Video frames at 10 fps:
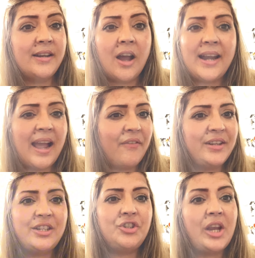not having
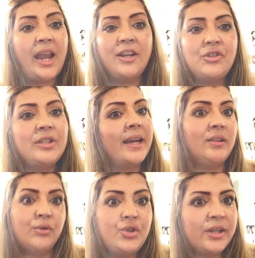to change
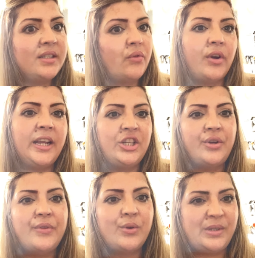dilutions for each
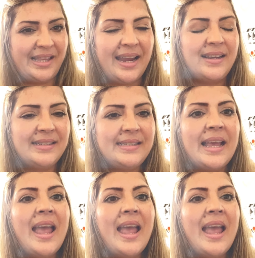of those things,